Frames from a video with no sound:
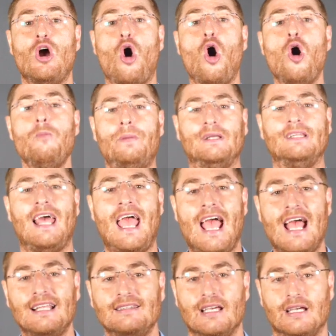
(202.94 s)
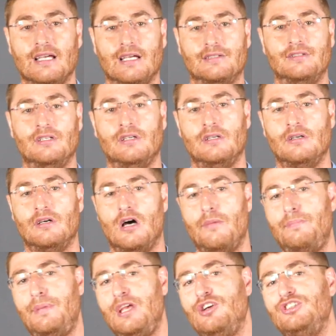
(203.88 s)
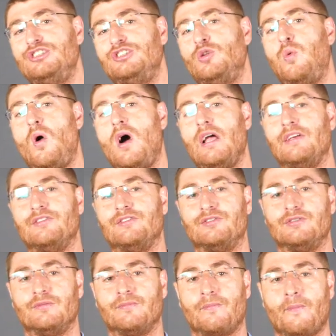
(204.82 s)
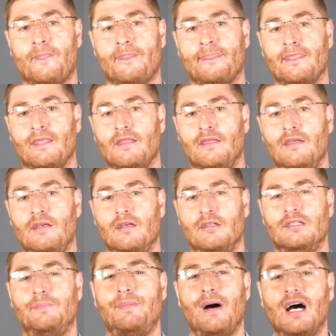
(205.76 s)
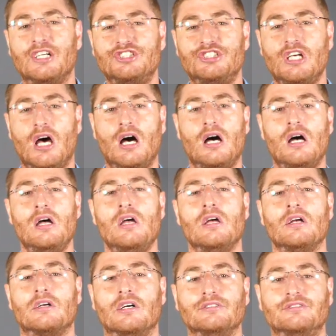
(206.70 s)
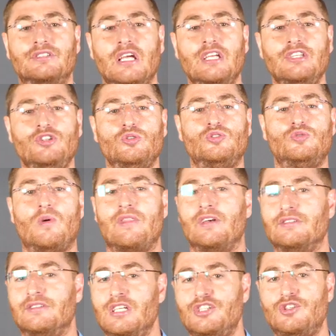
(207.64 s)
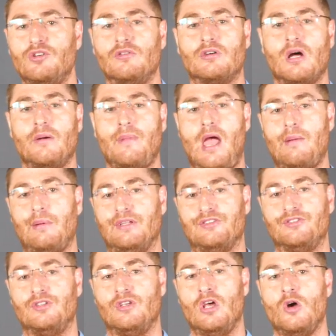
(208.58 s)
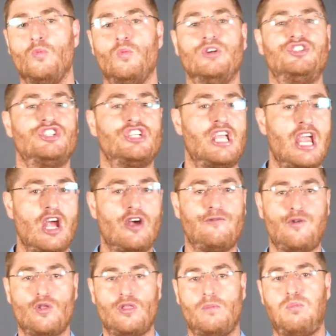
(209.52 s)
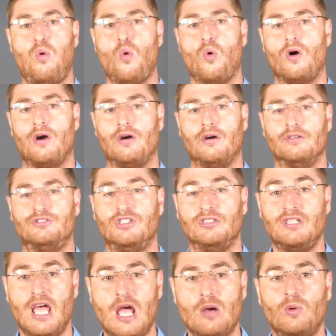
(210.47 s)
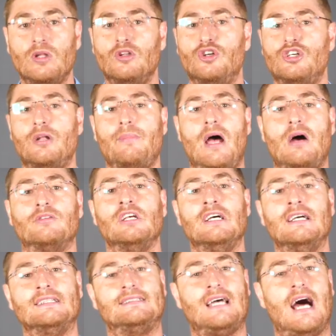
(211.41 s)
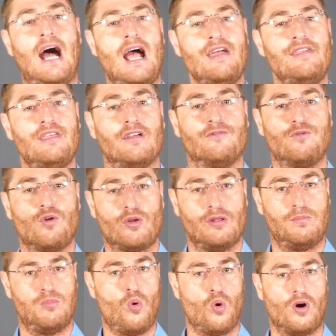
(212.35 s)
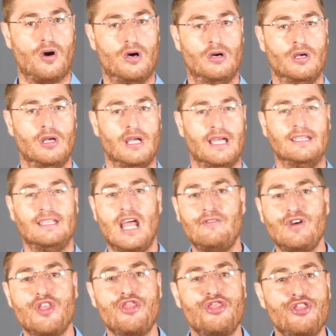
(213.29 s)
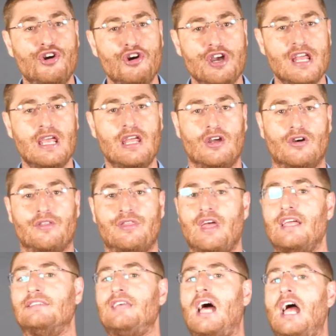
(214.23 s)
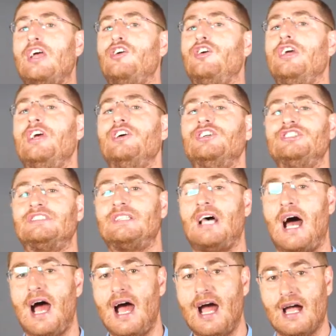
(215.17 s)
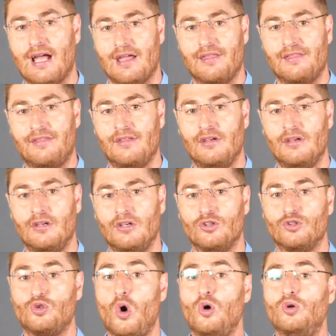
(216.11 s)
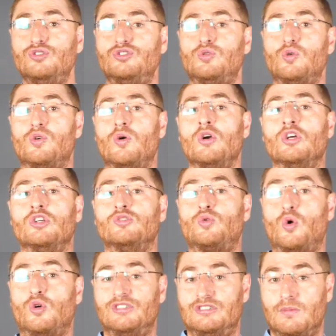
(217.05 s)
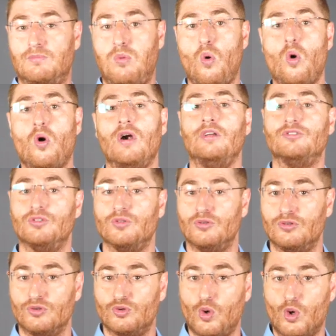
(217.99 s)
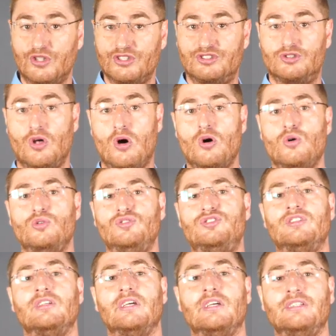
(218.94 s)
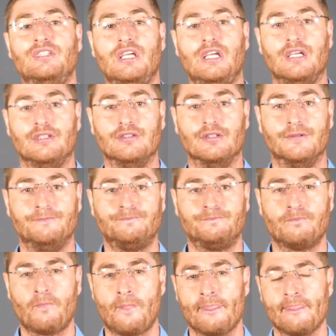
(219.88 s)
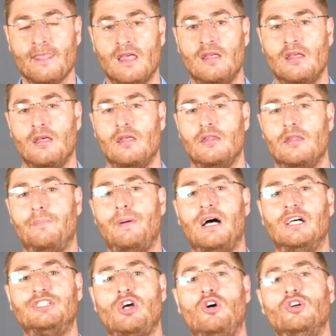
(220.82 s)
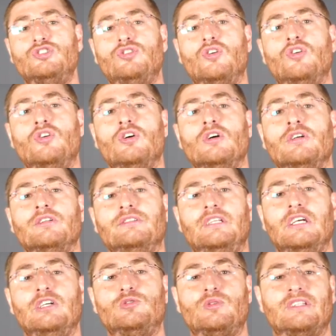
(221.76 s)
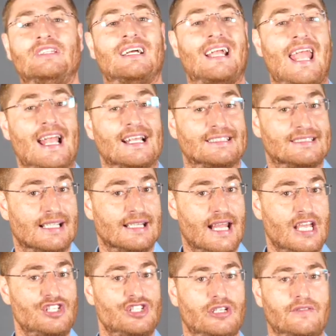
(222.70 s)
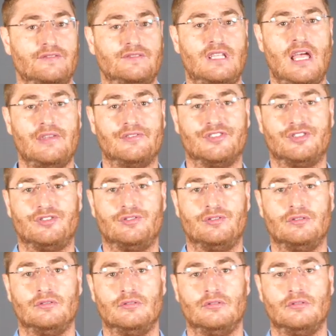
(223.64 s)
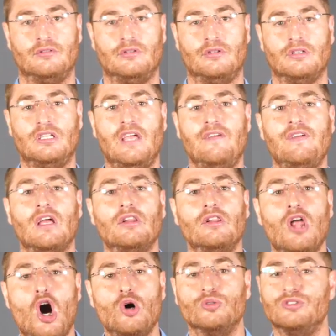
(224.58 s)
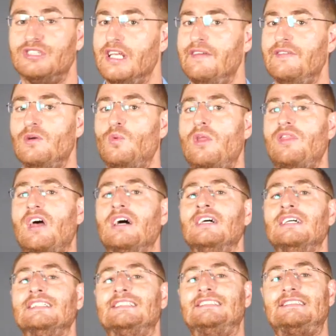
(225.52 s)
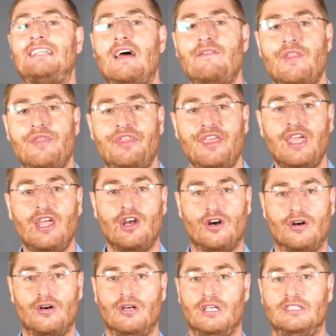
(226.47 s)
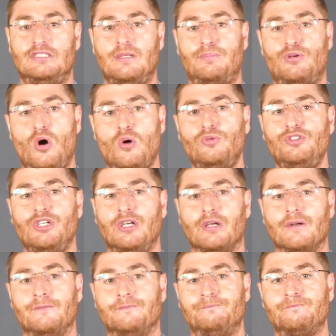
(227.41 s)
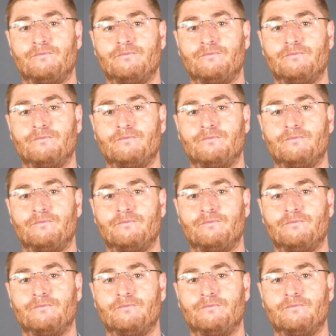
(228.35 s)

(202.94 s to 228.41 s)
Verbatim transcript: open-handed, appears twice. The parasha continues with additional commandments, which care for the poor. Today we learn about tithing for the poor. In every third year, the entire year's tithe goes towards the poor and towards those in need. The parasha also deals with the cancellation of debts, giving loans even when the seventh year is approaching,